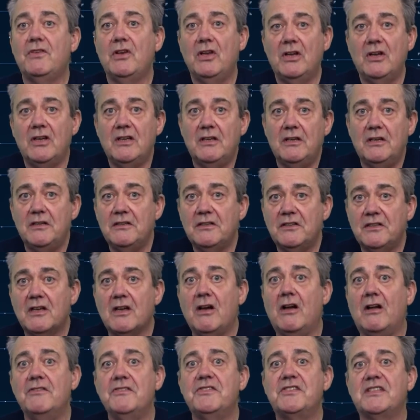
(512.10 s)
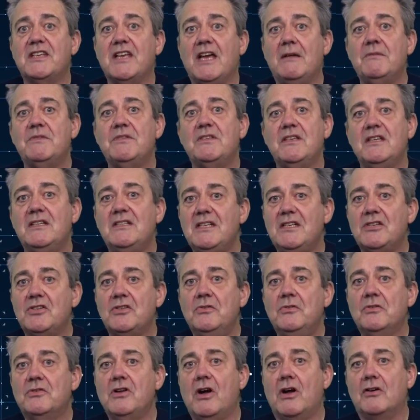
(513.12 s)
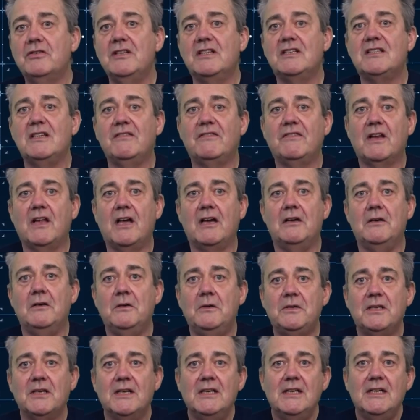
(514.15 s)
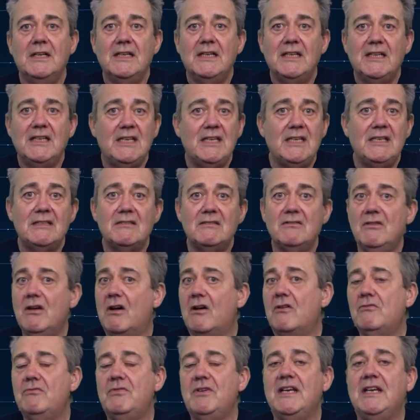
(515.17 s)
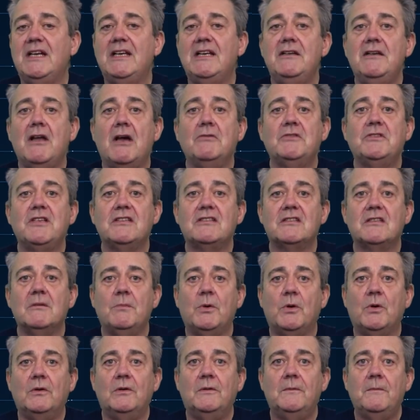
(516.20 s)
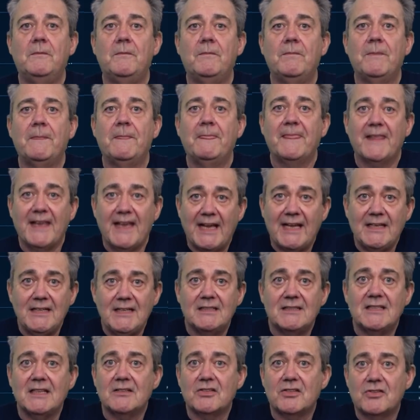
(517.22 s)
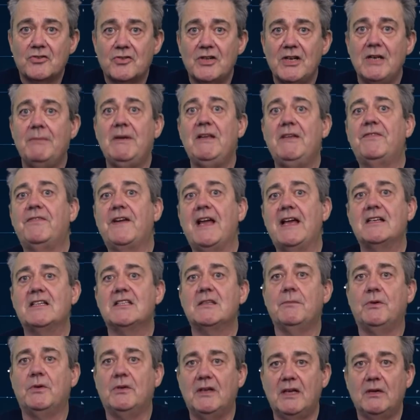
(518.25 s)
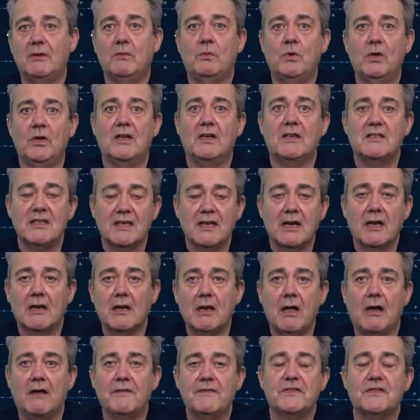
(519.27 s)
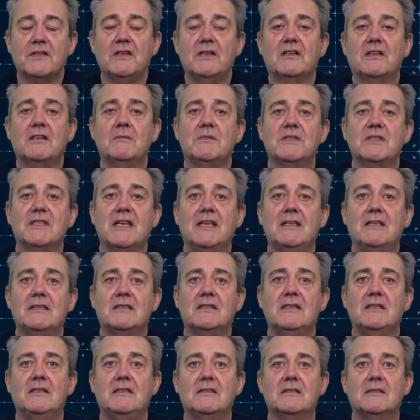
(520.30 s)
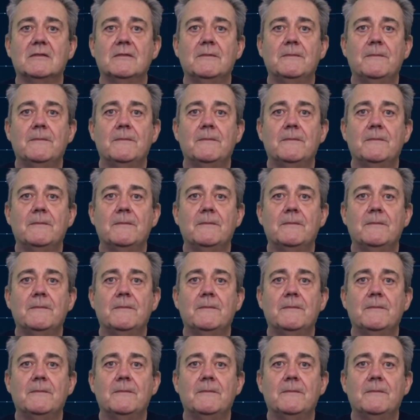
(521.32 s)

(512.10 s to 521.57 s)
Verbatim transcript: learned the concepts, the additional cognitive load is not really noticeable. And it's extremely flexible and works in a lot of circumstances.